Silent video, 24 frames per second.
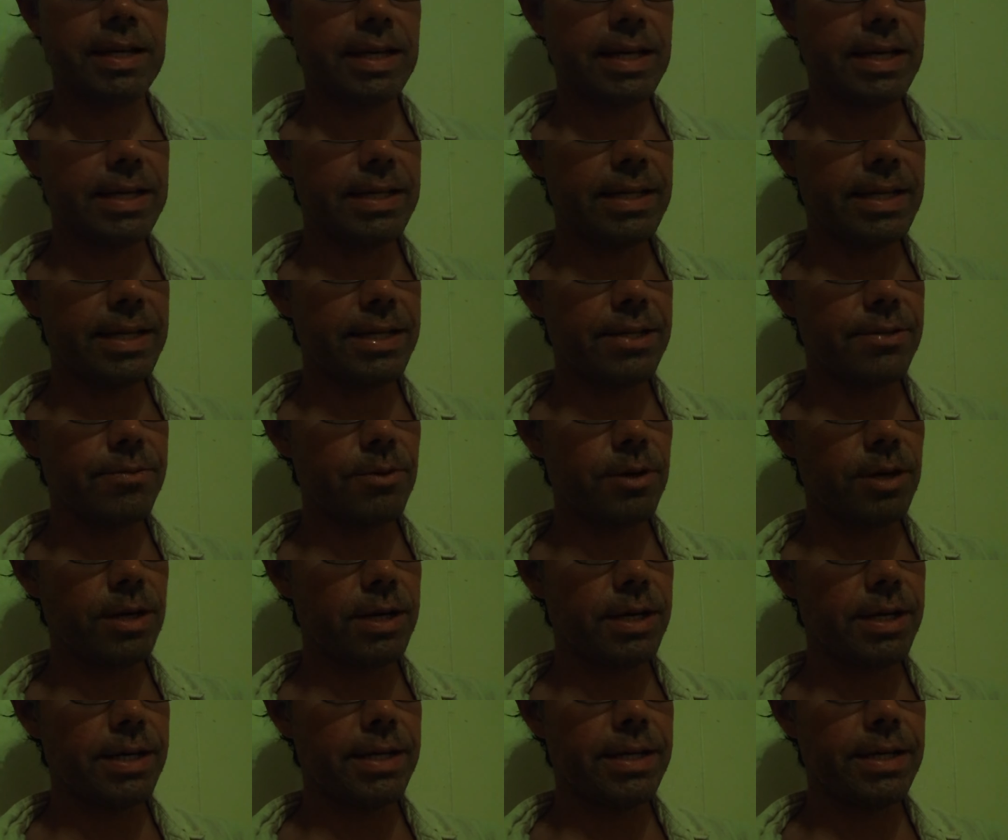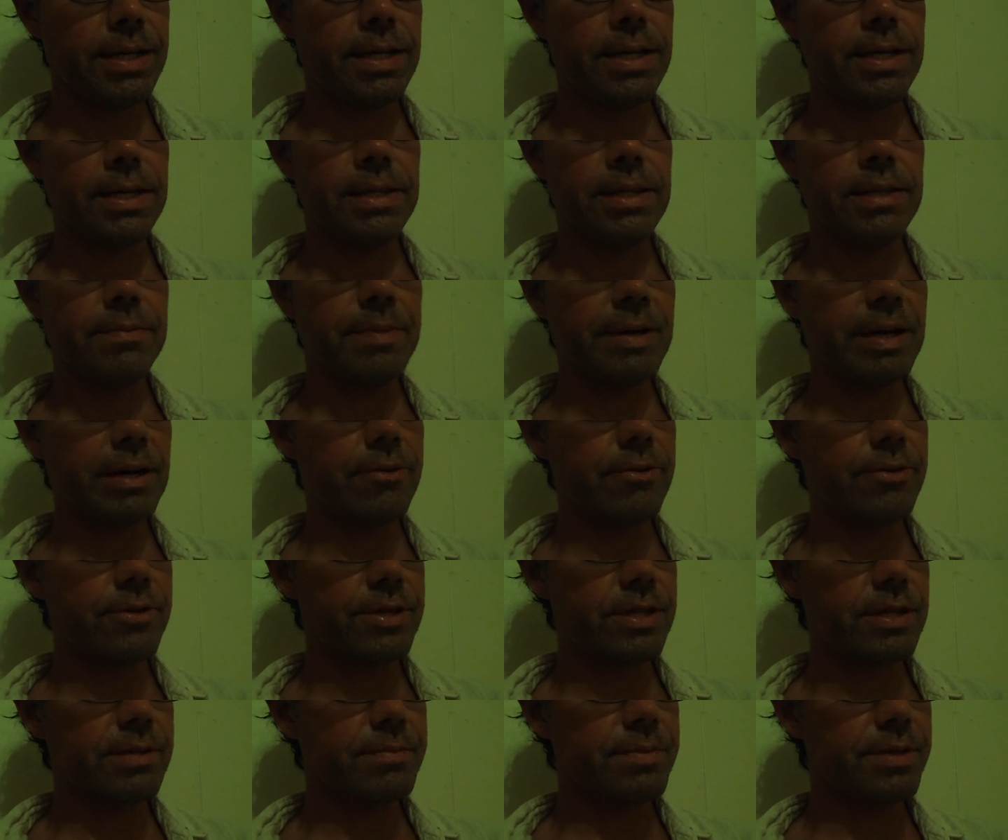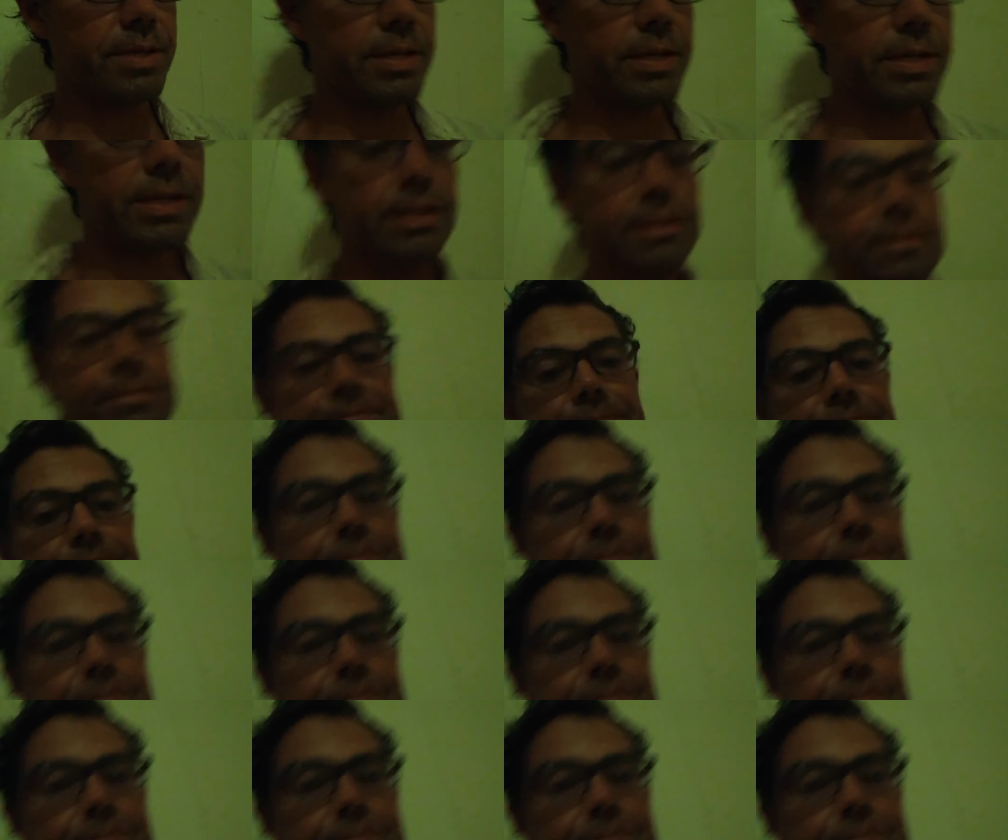And that is why the powers that be,